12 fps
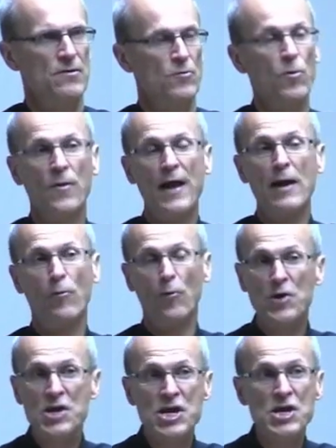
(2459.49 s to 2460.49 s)
Were they
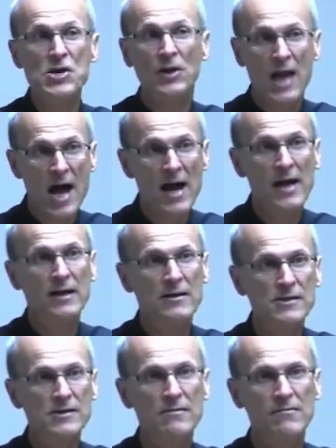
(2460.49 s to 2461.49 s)
real
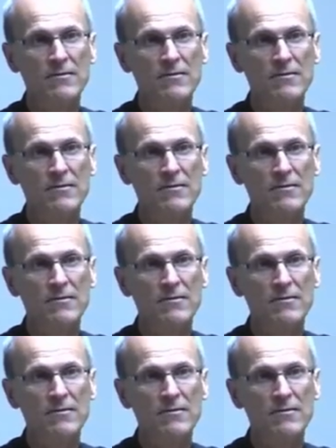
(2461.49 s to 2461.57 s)
lions? Yeah.